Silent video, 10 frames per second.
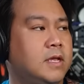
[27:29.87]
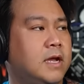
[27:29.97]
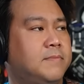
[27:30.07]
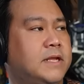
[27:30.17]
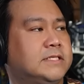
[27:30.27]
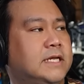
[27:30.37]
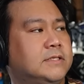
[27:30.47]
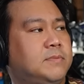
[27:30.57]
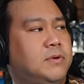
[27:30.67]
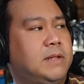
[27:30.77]
Yep, that
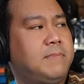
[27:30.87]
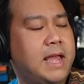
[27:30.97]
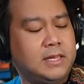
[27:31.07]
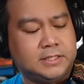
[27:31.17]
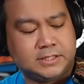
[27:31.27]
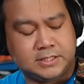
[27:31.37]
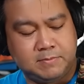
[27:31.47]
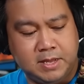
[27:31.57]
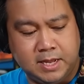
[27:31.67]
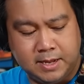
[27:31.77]
sounds pretty balanced
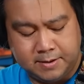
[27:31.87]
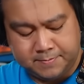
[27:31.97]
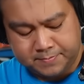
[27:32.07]
to me.